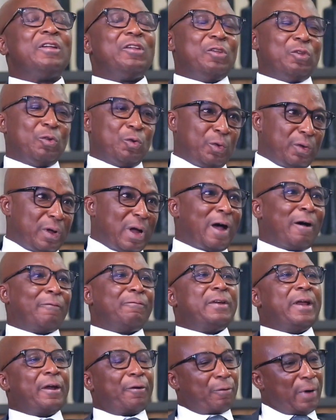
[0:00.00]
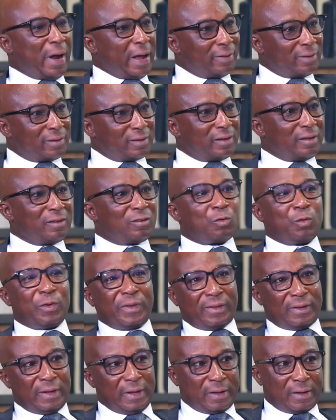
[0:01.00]
you have the right to
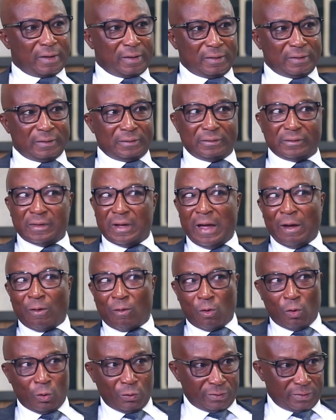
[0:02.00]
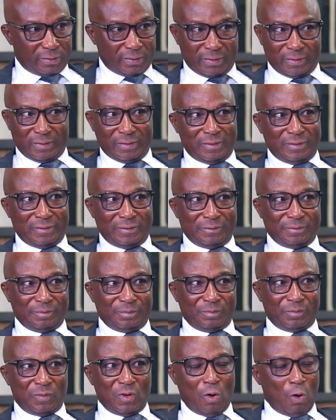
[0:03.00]
seek a court
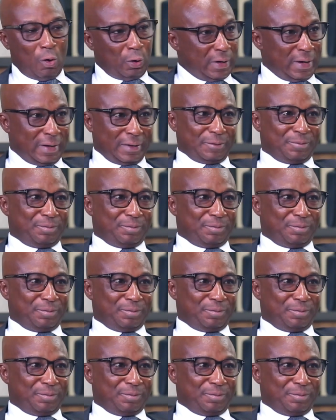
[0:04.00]
order.